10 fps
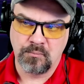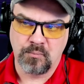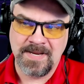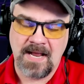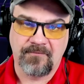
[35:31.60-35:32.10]

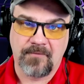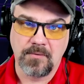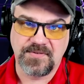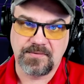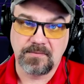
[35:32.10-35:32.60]
we have
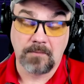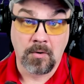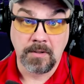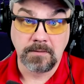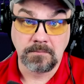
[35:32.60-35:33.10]
folks
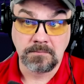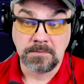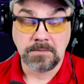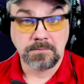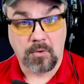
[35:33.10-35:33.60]
on
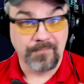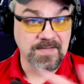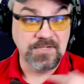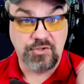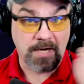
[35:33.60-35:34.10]
on
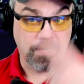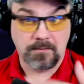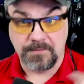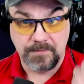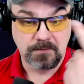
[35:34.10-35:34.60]
these
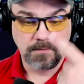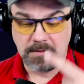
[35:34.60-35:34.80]
channels